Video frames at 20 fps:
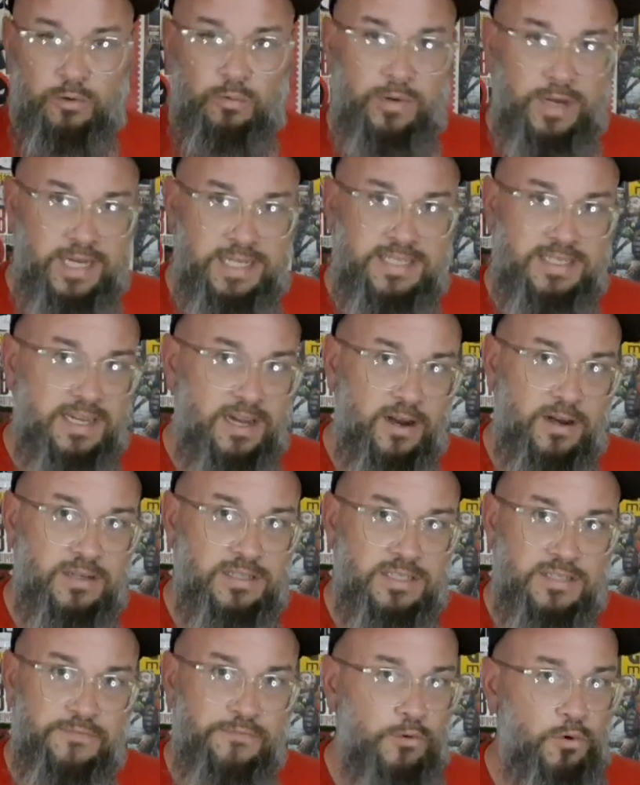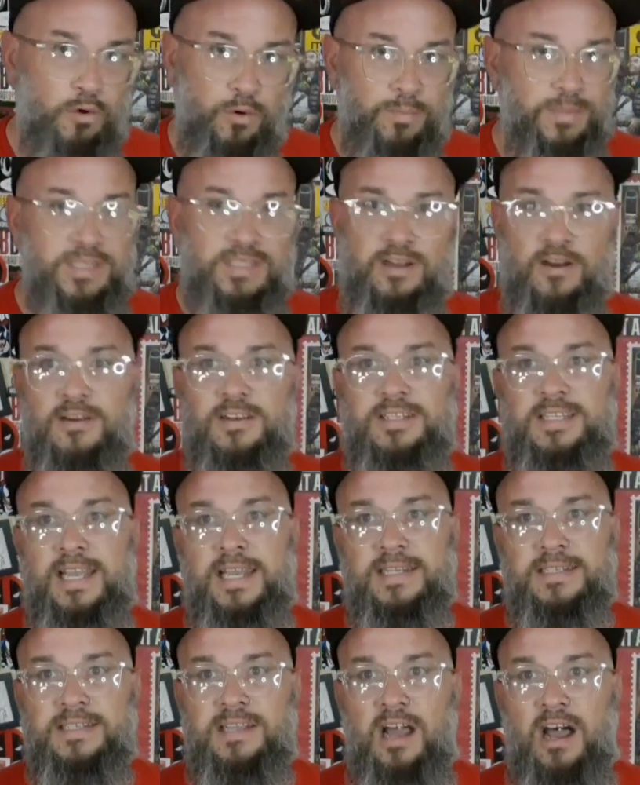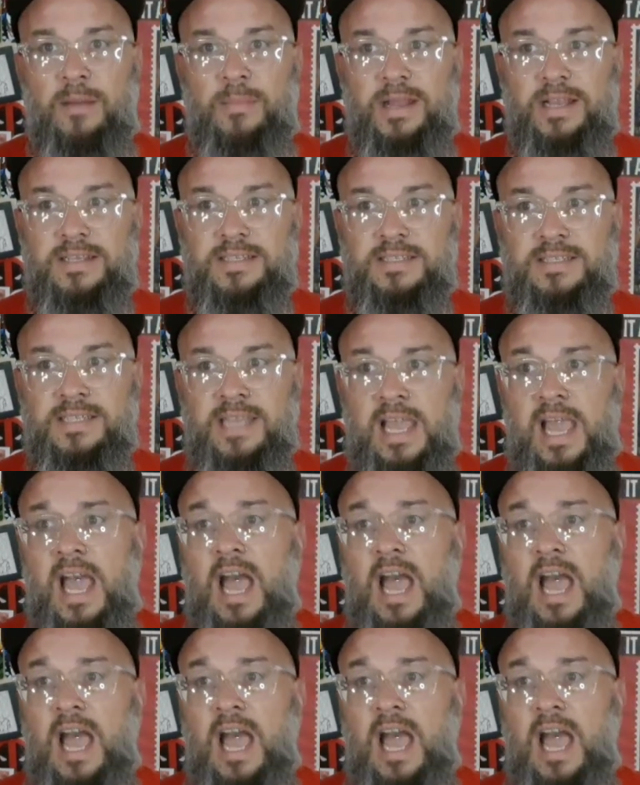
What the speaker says: research for Bizarre Sex Comics.